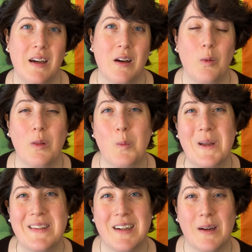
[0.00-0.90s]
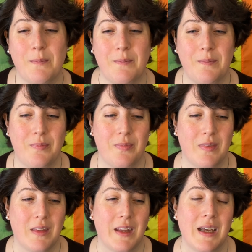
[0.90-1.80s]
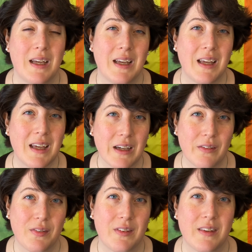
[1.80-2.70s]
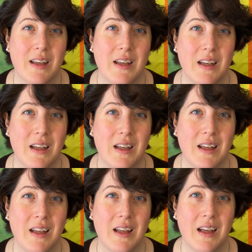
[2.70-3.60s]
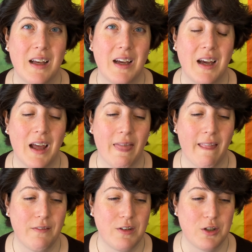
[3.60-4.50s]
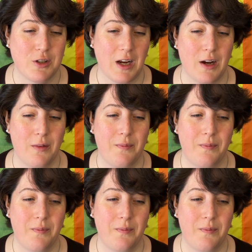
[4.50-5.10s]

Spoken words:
with wisdom, gifts, and love to share.